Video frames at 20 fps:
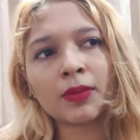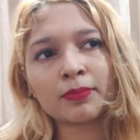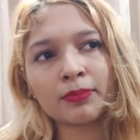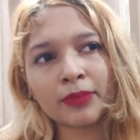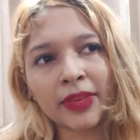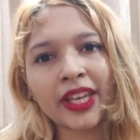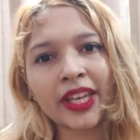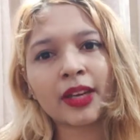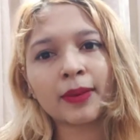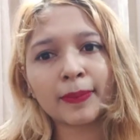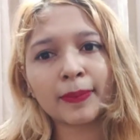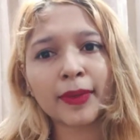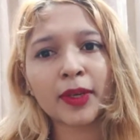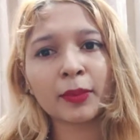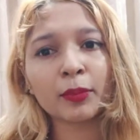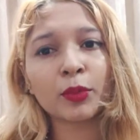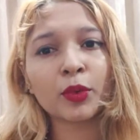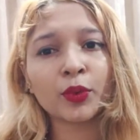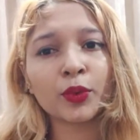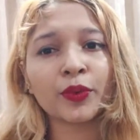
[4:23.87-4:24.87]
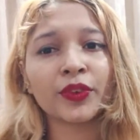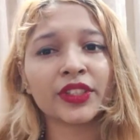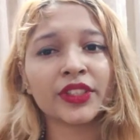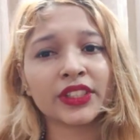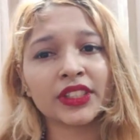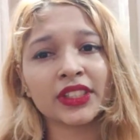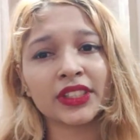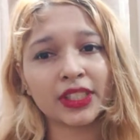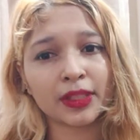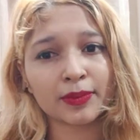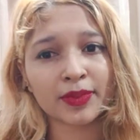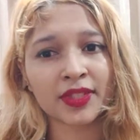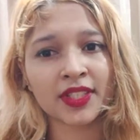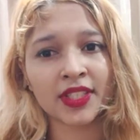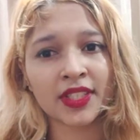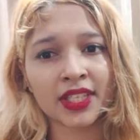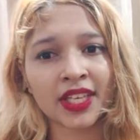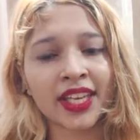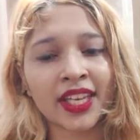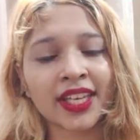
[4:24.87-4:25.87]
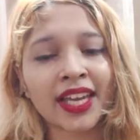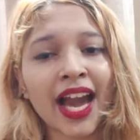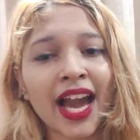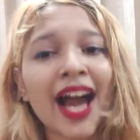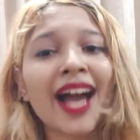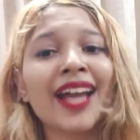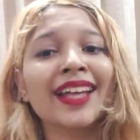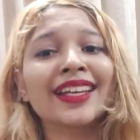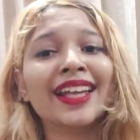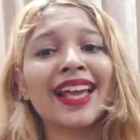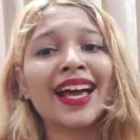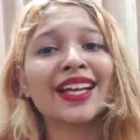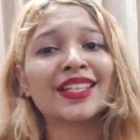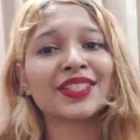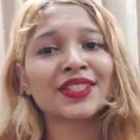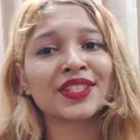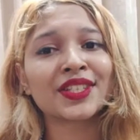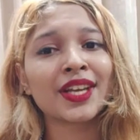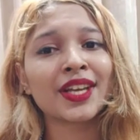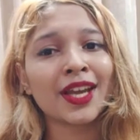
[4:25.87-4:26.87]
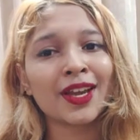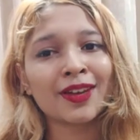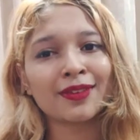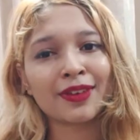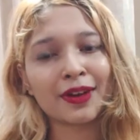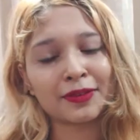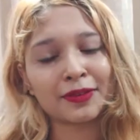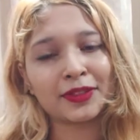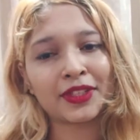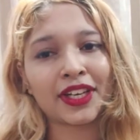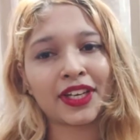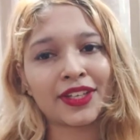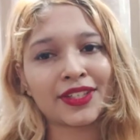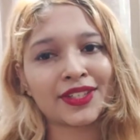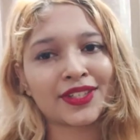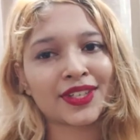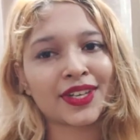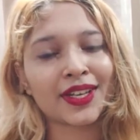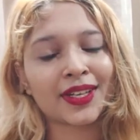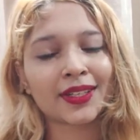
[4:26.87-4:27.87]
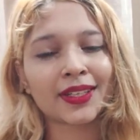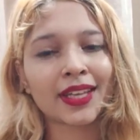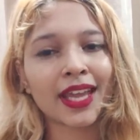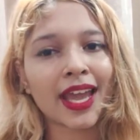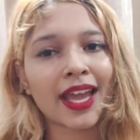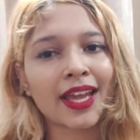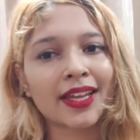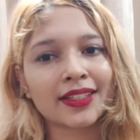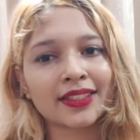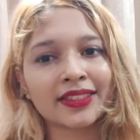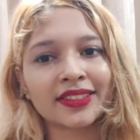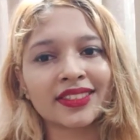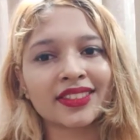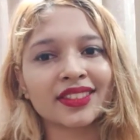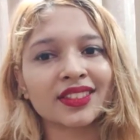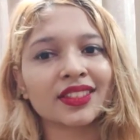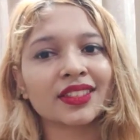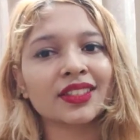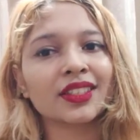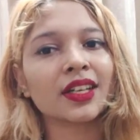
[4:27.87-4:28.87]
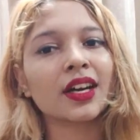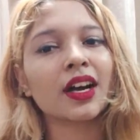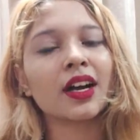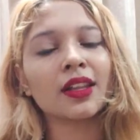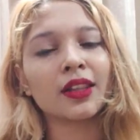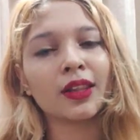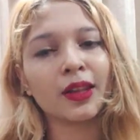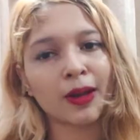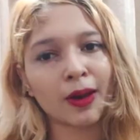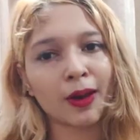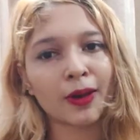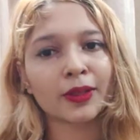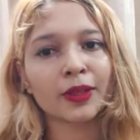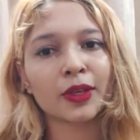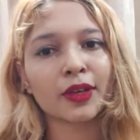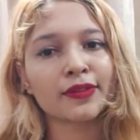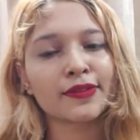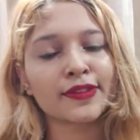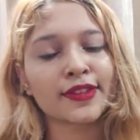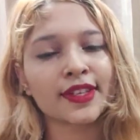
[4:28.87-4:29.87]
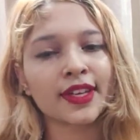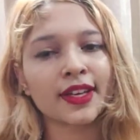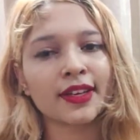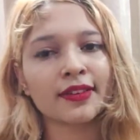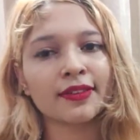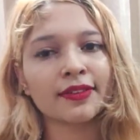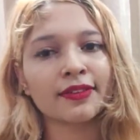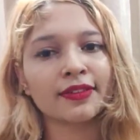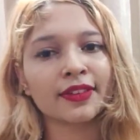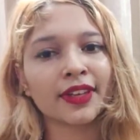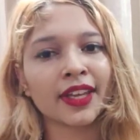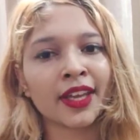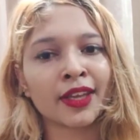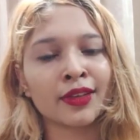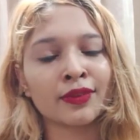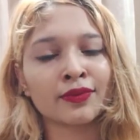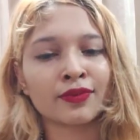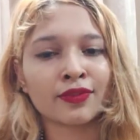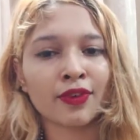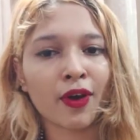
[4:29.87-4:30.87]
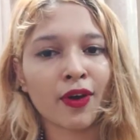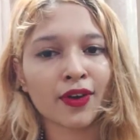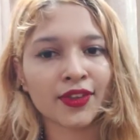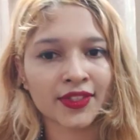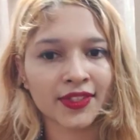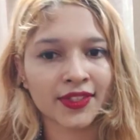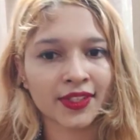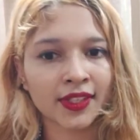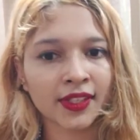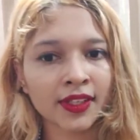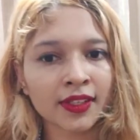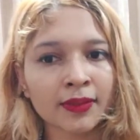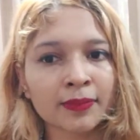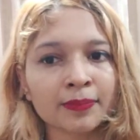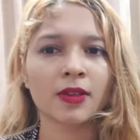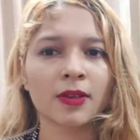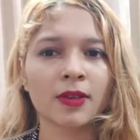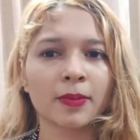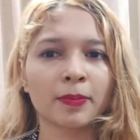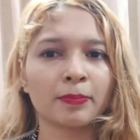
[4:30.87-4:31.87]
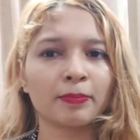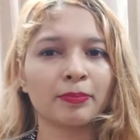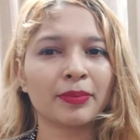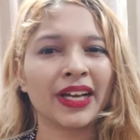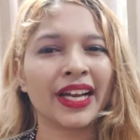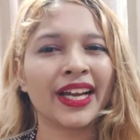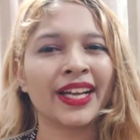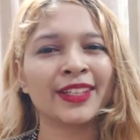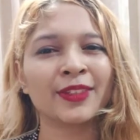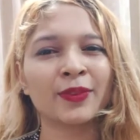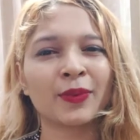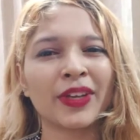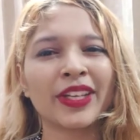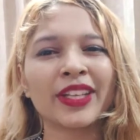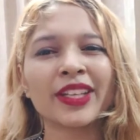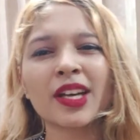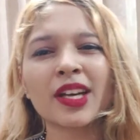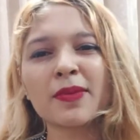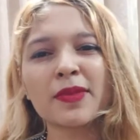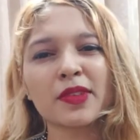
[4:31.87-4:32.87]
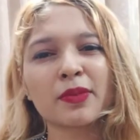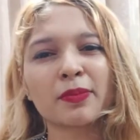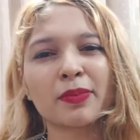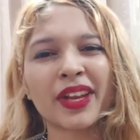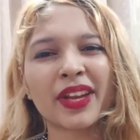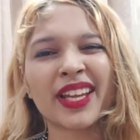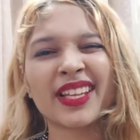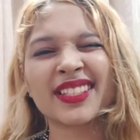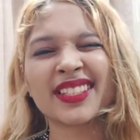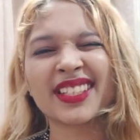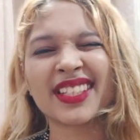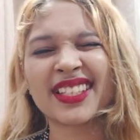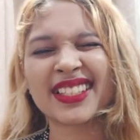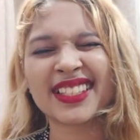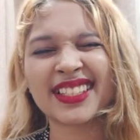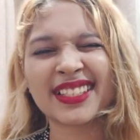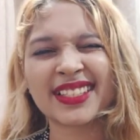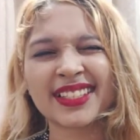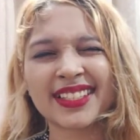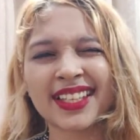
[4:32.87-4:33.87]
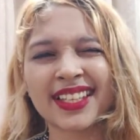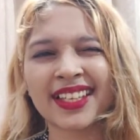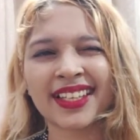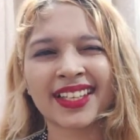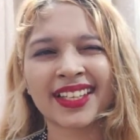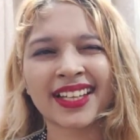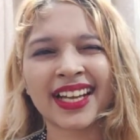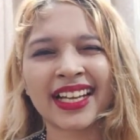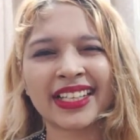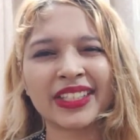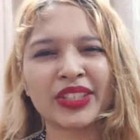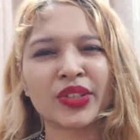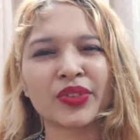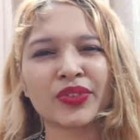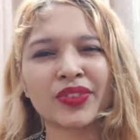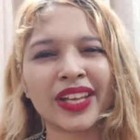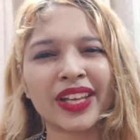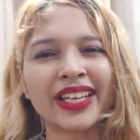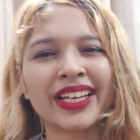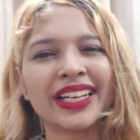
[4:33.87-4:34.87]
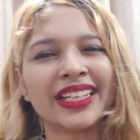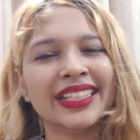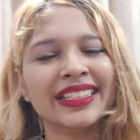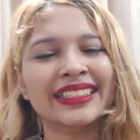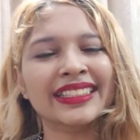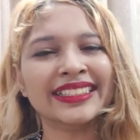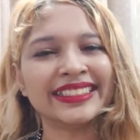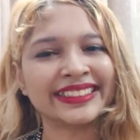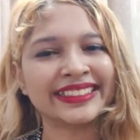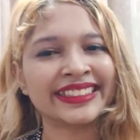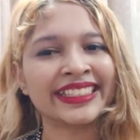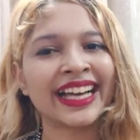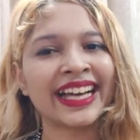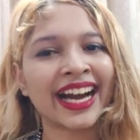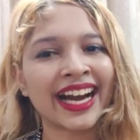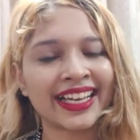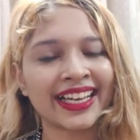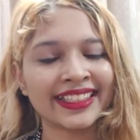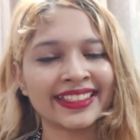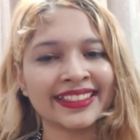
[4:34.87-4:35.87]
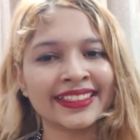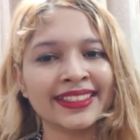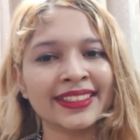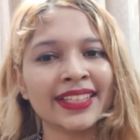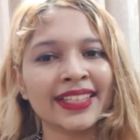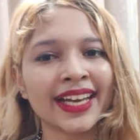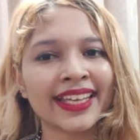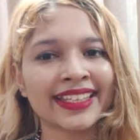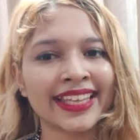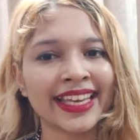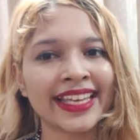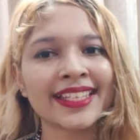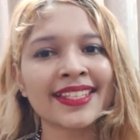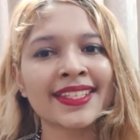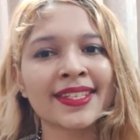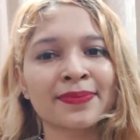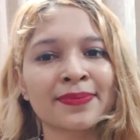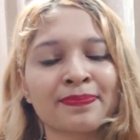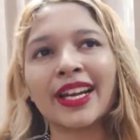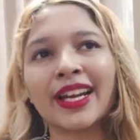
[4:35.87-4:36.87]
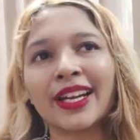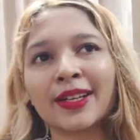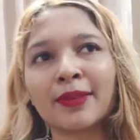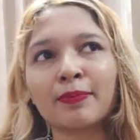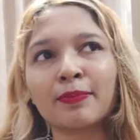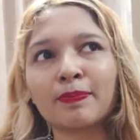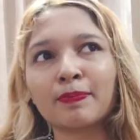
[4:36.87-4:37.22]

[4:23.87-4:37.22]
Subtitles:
makeup remover, lipstick, eyelash, foundation, and a lot of stuff in Foxy. But when it comes to price, it is kind of like a little higher, I guess. But